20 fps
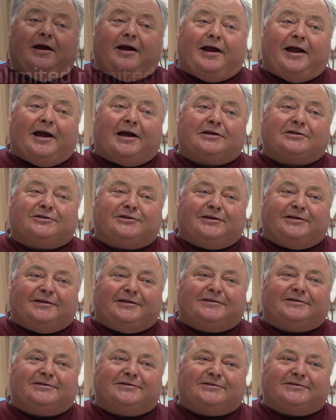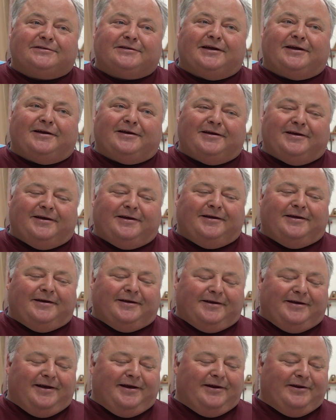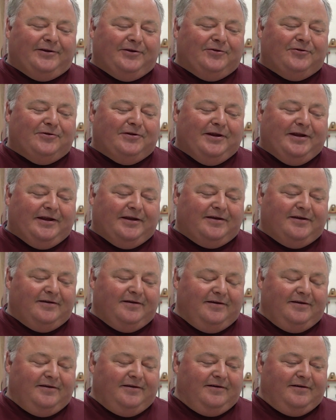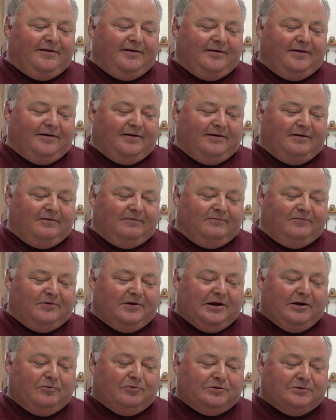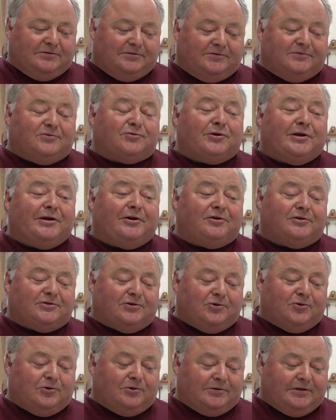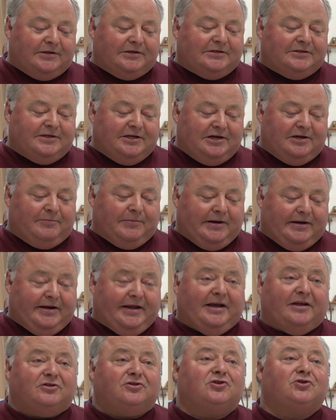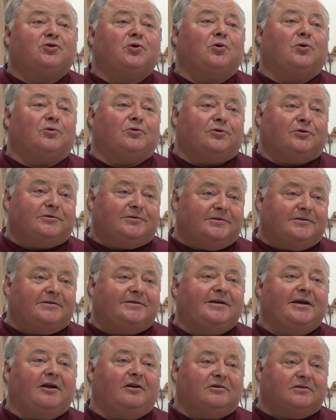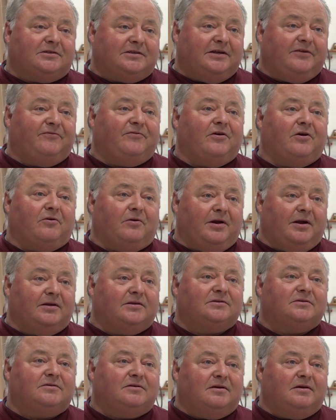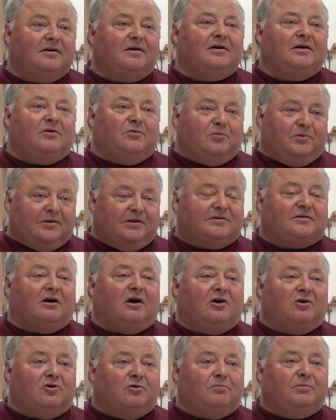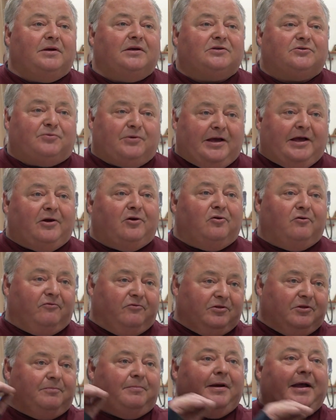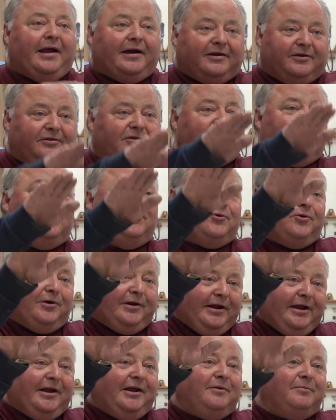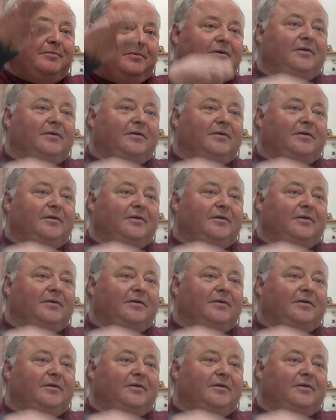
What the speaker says: Actually, this is kind of unique. When I was 3 years old, I was sitting on my dad's shoulders at the Seattle Seafair race when the Tahoe Miss ran over the back of the Notre Dame.